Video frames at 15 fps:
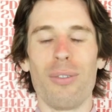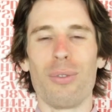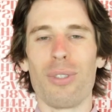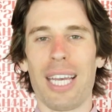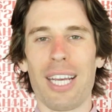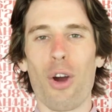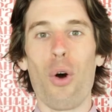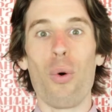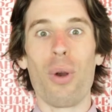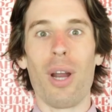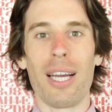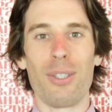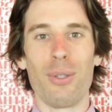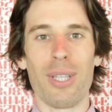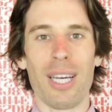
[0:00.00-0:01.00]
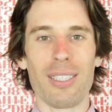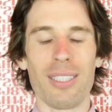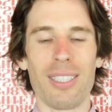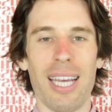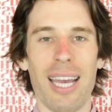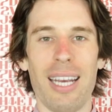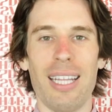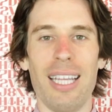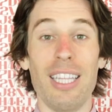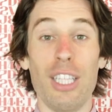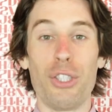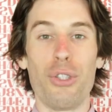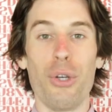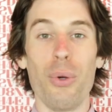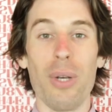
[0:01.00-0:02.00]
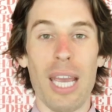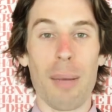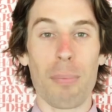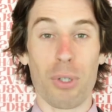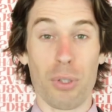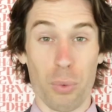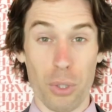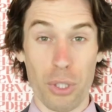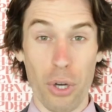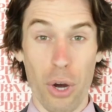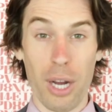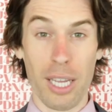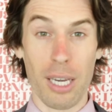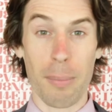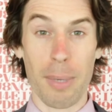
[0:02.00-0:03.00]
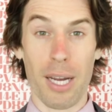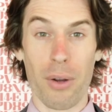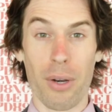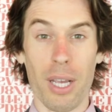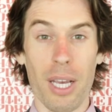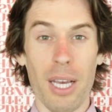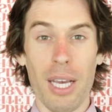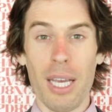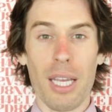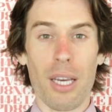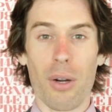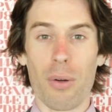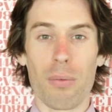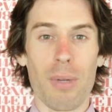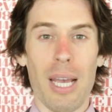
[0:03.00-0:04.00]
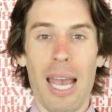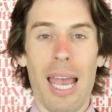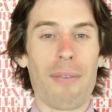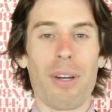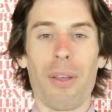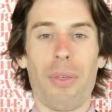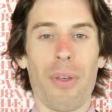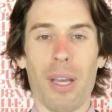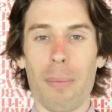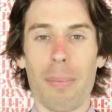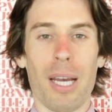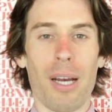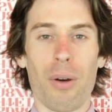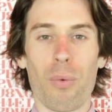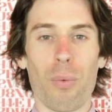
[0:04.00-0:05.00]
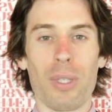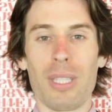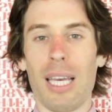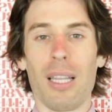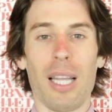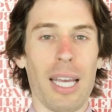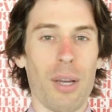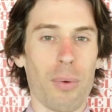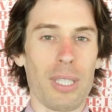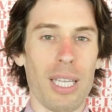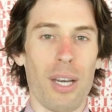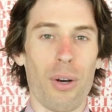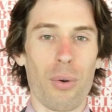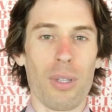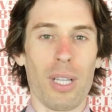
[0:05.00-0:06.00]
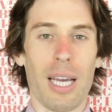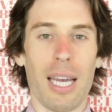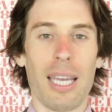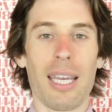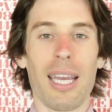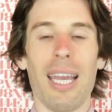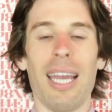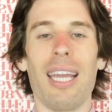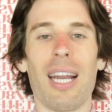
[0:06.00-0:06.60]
It was like 09, 2010, and these two neighbors were talking about, you know, everything about what they like, what they don't like.